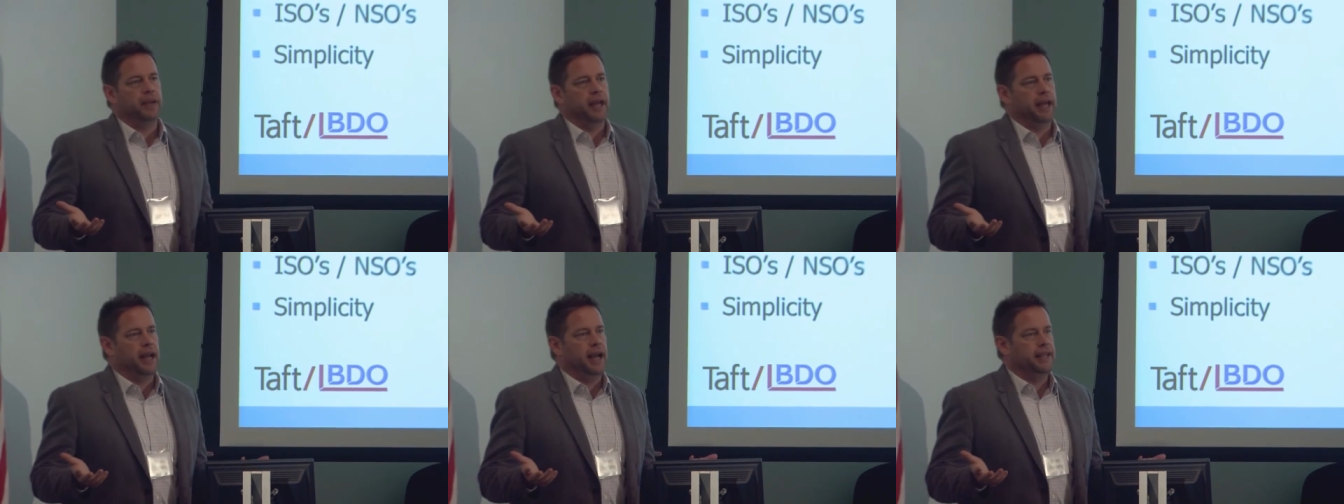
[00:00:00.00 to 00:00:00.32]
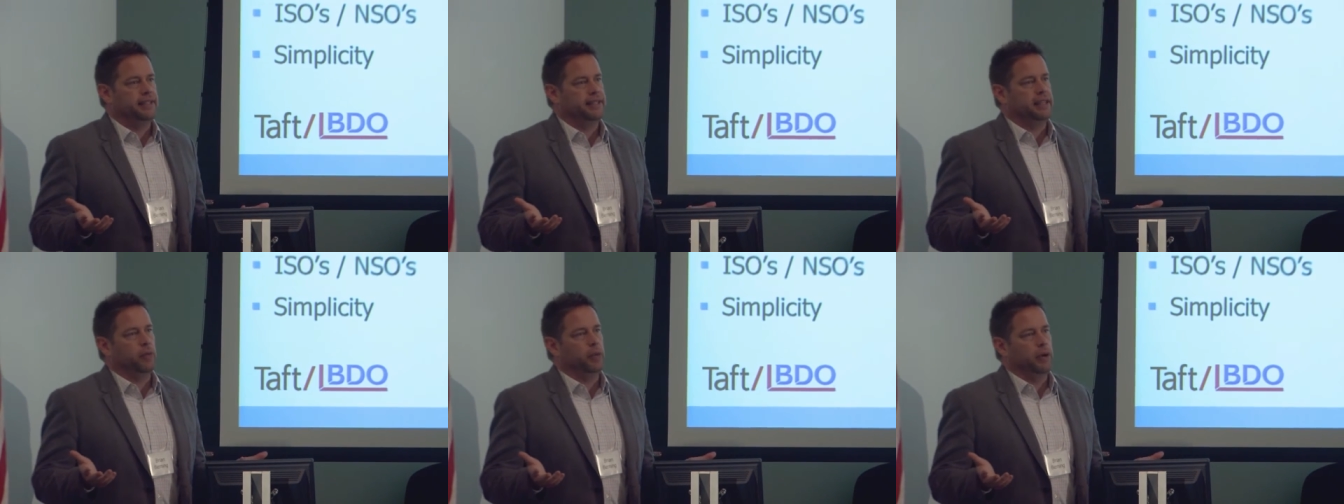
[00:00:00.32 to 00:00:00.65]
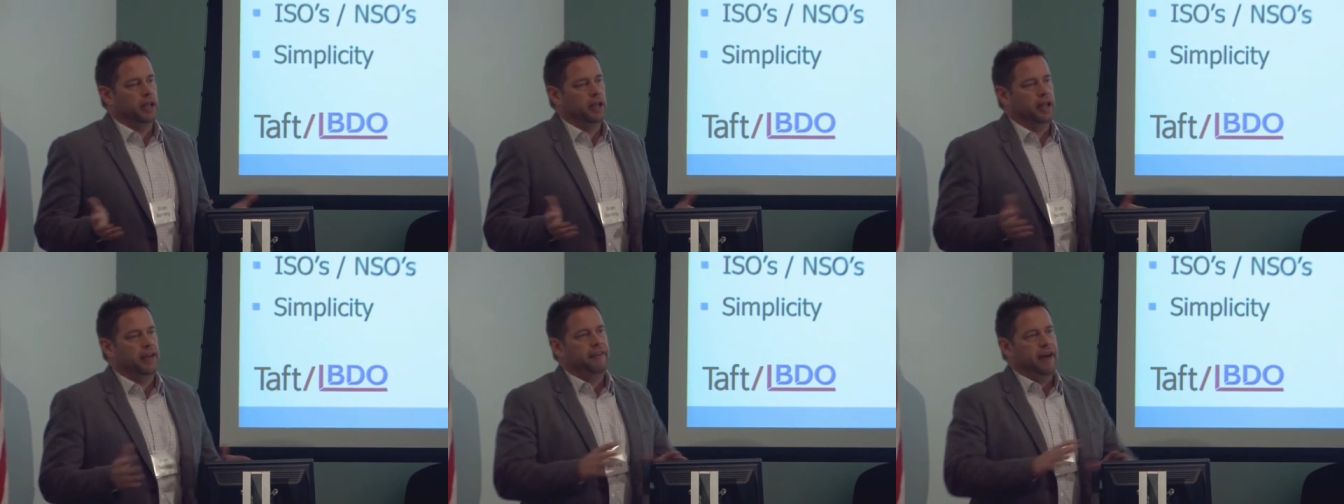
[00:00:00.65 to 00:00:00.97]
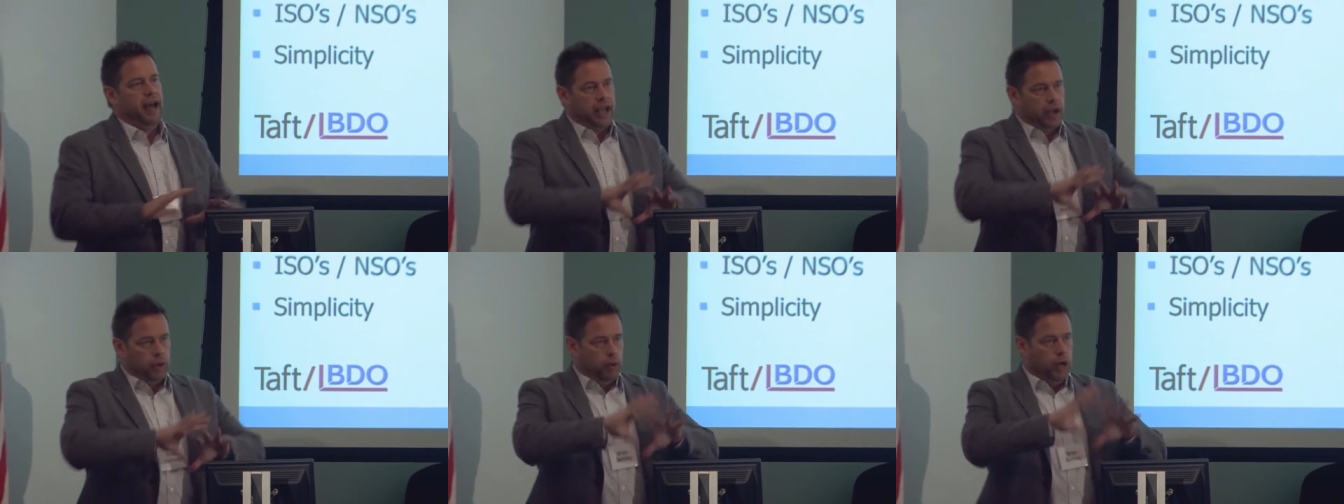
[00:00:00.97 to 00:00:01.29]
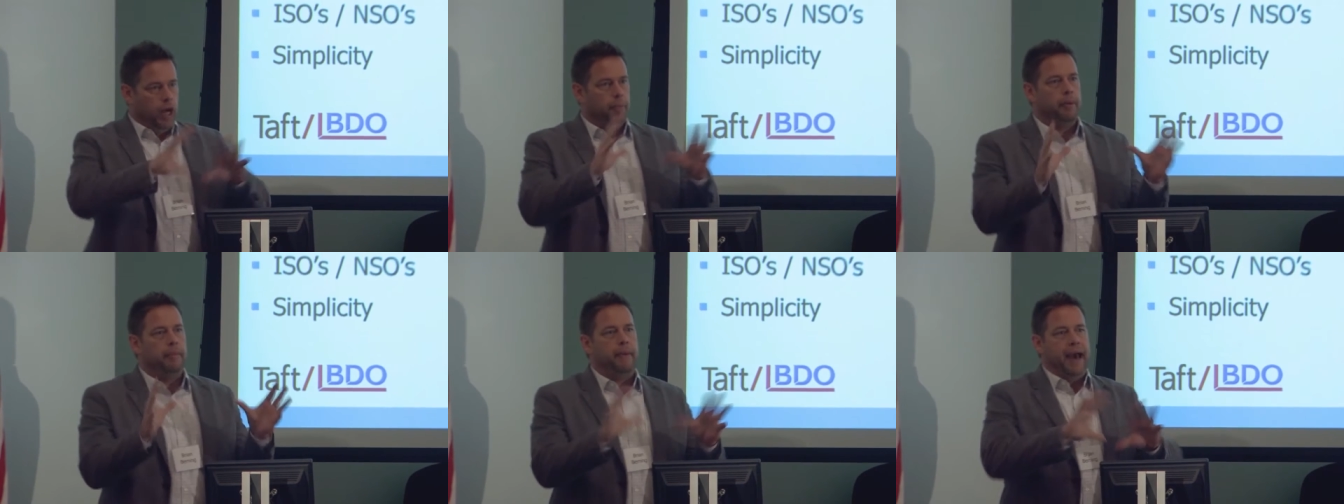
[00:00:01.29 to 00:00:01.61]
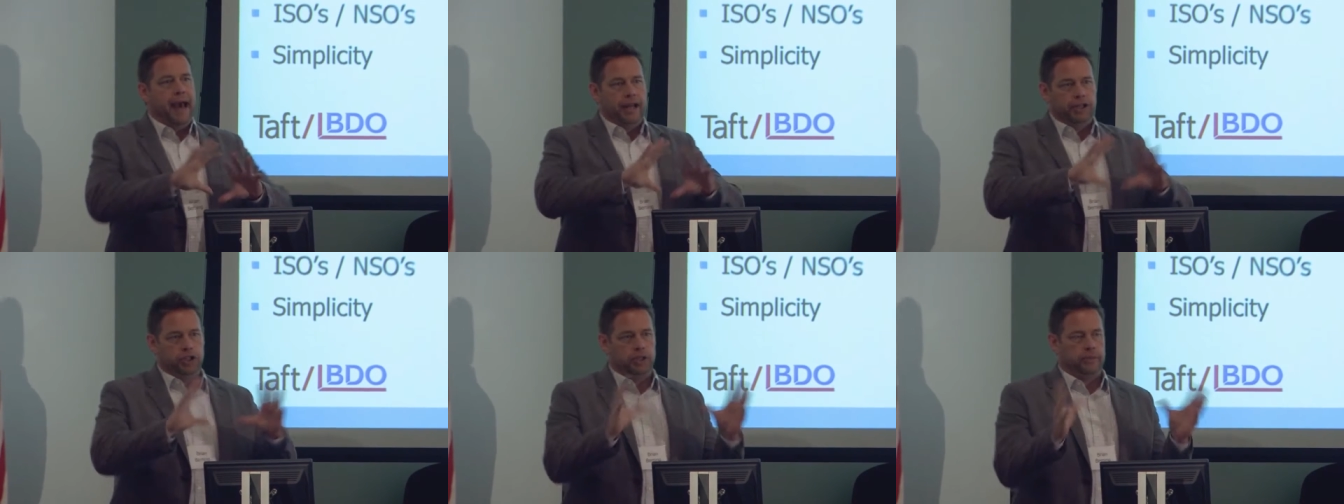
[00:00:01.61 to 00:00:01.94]
And I said, well, if I could rub a
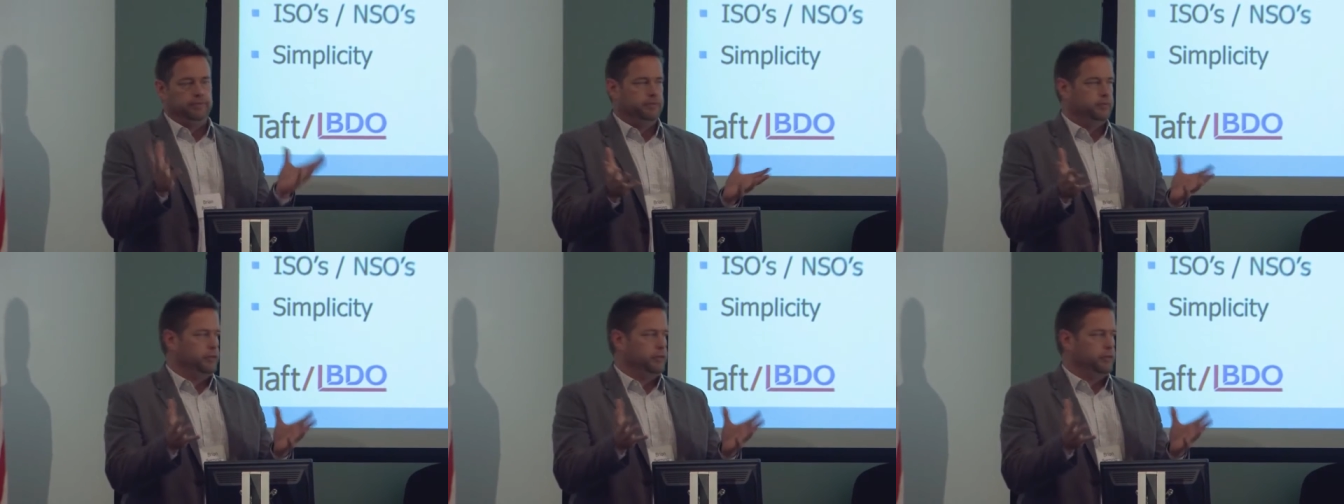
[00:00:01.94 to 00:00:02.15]
magic